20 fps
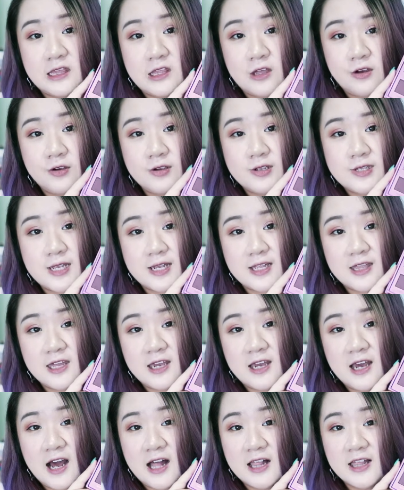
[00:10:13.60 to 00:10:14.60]
those like the
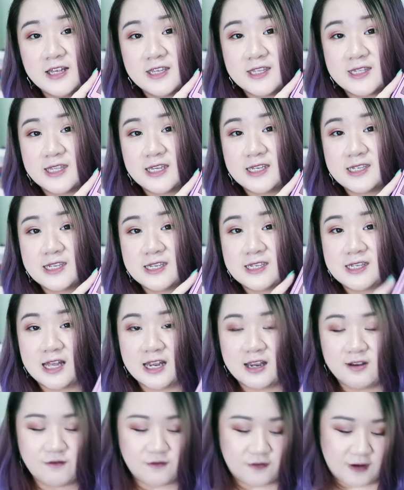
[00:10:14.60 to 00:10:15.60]
colors. This is
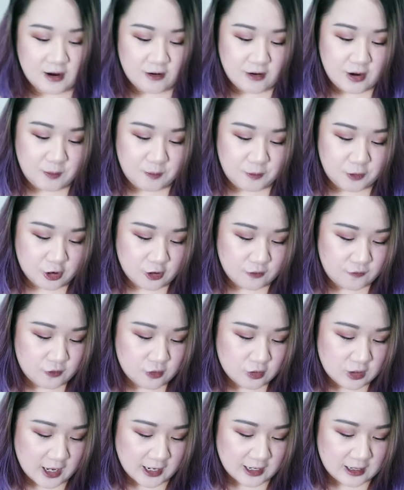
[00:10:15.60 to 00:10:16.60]
like a very
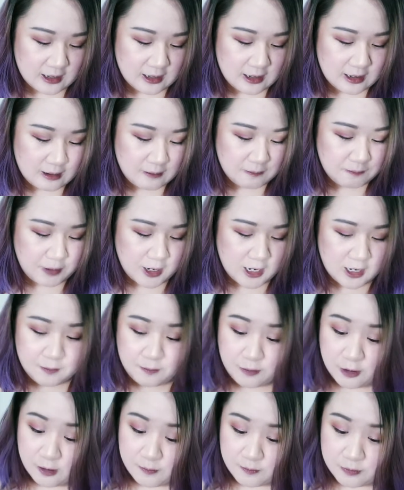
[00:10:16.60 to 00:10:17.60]
beautiful like
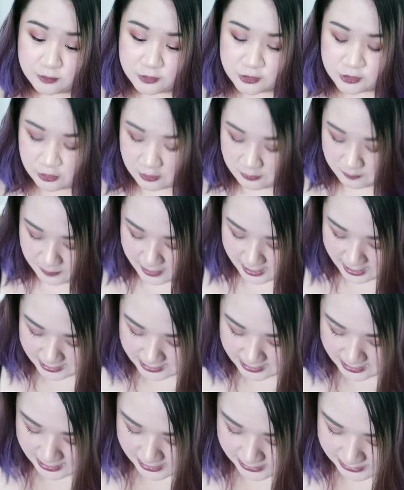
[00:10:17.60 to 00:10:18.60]
pink purple sort of
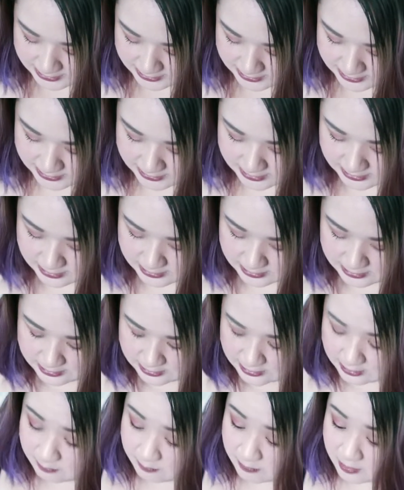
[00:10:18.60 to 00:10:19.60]
palette.
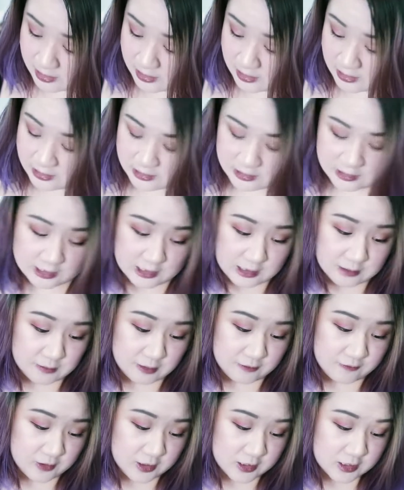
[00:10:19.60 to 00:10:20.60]
Let me clean
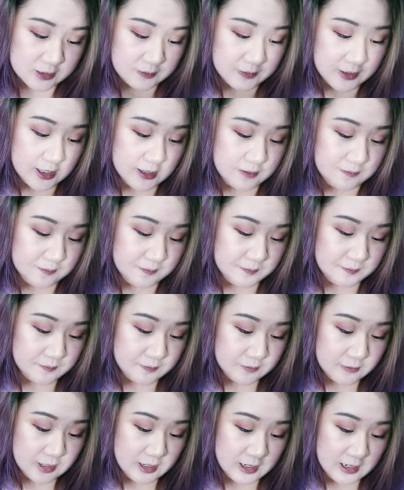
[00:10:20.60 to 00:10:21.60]
my fingers a bit
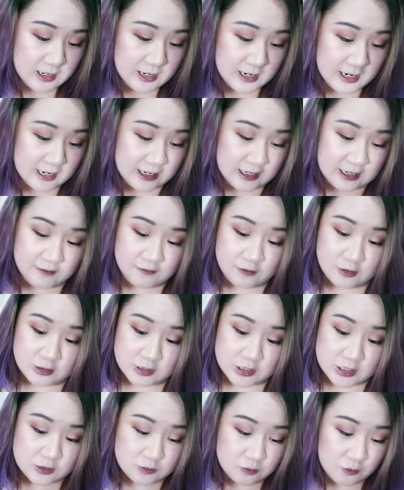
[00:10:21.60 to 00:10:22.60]
and give you
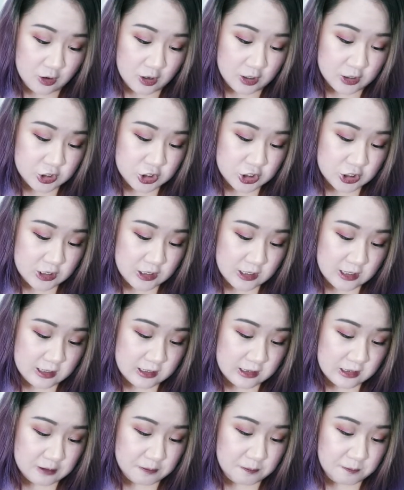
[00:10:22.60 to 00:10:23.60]
a swatch.
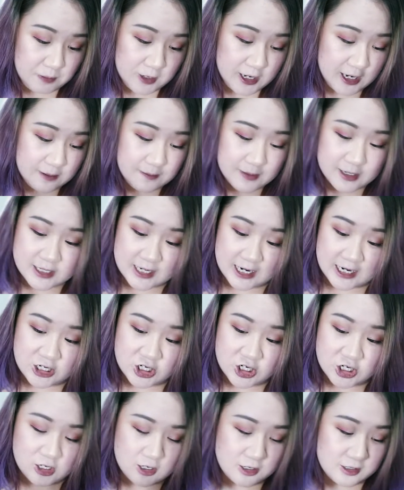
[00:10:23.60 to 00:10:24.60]
The
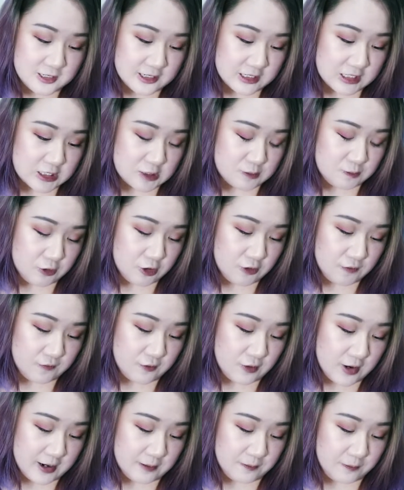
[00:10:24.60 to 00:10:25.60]
pigmentation on this is
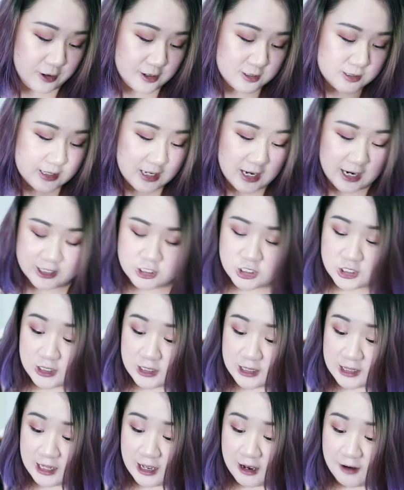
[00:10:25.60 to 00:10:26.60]
beautiful, and personally I just
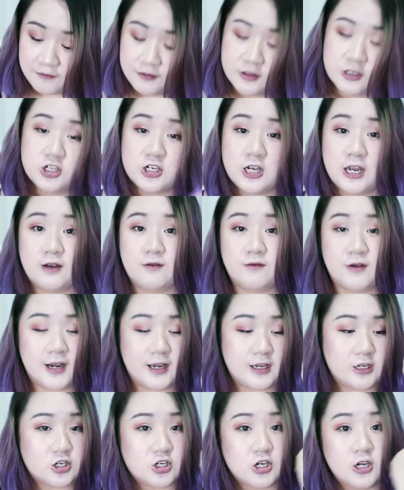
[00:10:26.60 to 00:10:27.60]
love the shade
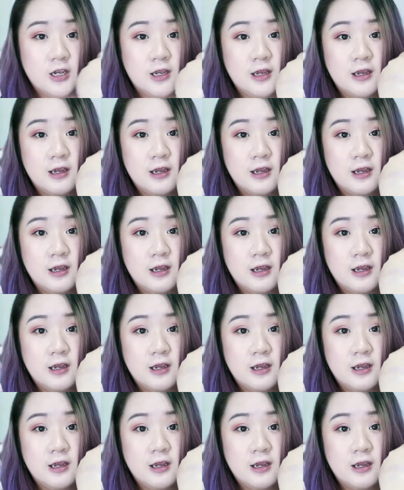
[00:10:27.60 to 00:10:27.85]
range.